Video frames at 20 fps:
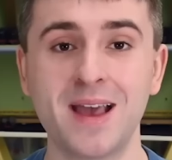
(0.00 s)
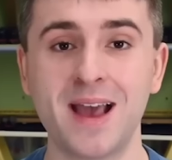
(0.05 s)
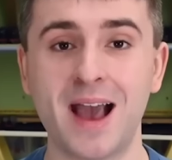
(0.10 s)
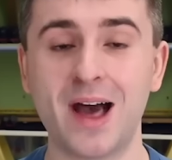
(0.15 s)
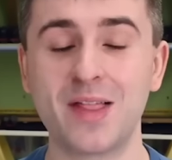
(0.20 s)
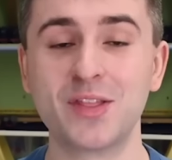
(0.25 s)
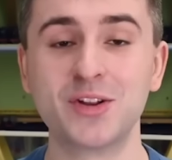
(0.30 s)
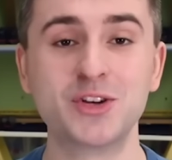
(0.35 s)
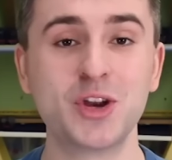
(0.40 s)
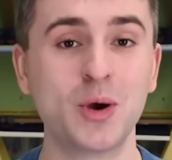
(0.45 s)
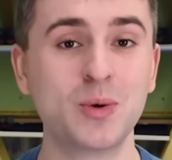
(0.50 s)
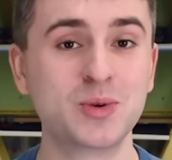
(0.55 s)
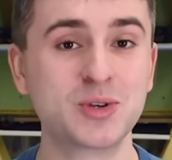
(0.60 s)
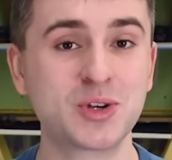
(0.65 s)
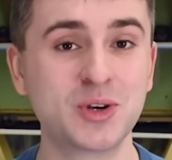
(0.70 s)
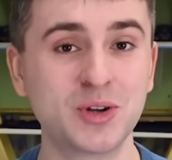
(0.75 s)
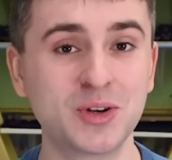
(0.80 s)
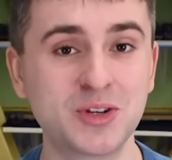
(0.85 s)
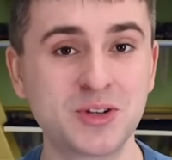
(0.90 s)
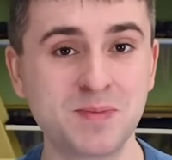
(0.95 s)
And the Jones
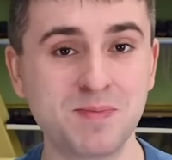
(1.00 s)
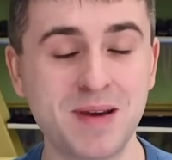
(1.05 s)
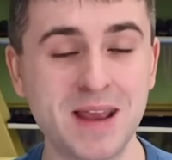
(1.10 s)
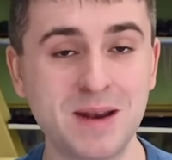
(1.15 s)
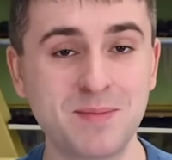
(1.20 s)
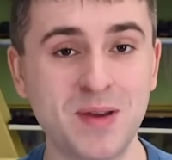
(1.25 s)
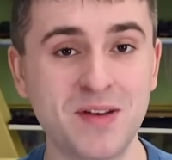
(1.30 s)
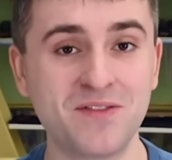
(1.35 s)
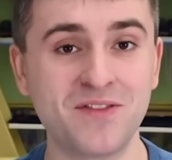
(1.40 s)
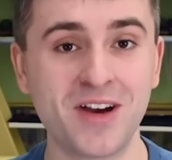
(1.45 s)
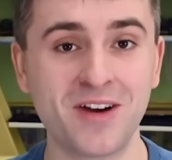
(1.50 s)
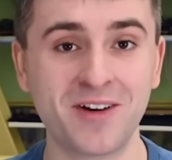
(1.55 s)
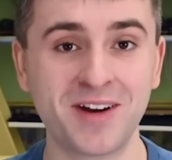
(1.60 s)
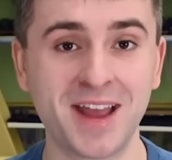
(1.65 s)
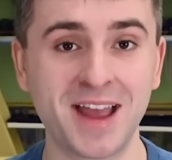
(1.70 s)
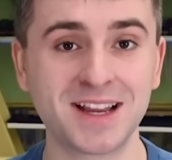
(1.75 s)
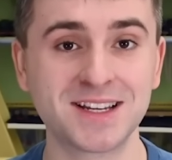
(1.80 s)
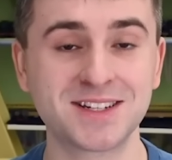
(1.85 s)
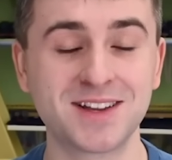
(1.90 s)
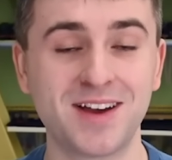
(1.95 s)
Goods made me very
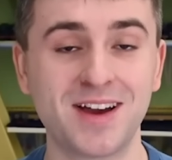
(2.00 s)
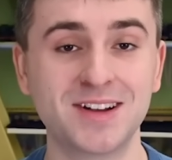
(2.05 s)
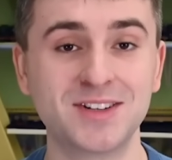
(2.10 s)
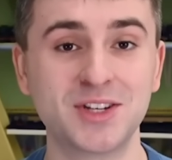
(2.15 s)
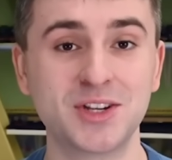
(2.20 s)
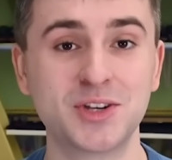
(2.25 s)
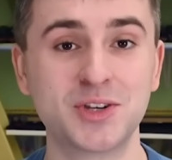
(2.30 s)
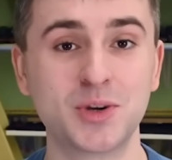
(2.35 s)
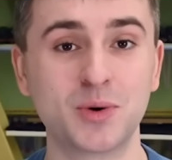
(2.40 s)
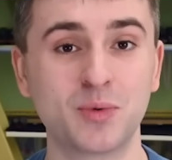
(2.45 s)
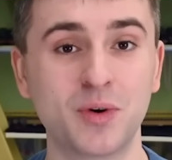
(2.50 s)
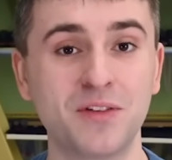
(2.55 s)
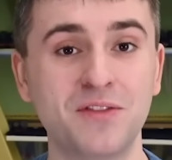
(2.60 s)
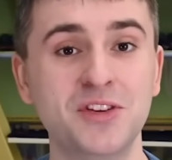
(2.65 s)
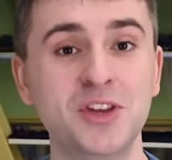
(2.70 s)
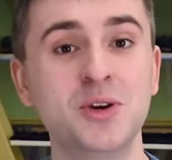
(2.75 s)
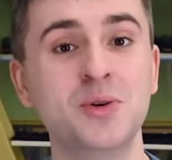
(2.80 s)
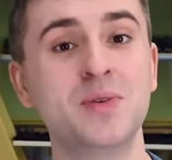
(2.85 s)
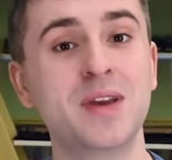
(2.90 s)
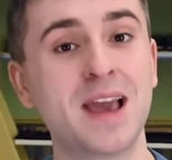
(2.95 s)
excited to
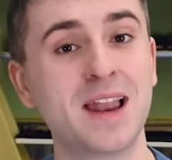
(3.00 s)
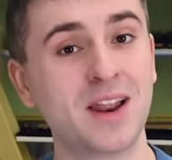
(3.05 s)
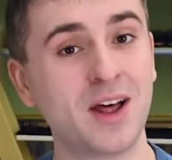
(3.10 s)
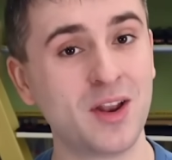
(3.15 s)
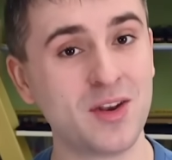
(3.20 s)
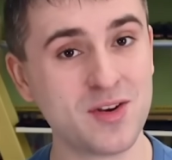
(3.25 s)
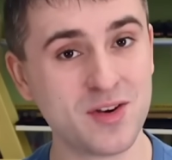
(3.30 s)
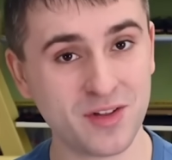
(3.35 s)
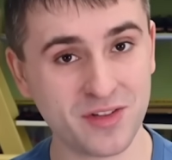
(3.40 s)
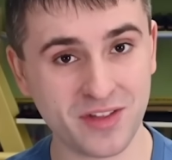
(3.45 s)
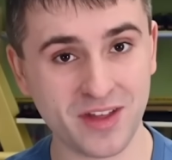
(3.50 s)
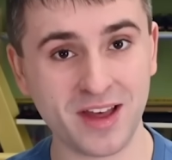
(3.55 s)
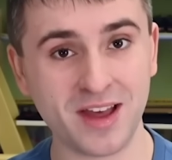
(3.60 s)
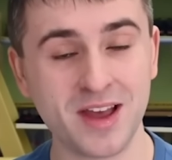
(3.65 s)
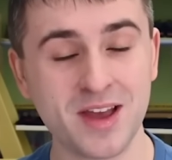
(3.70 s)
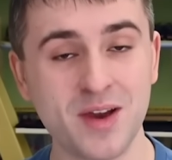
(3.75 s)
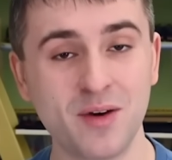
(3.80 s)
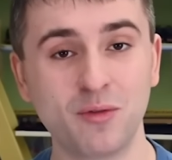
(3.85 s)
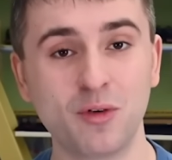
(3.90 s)
review yet another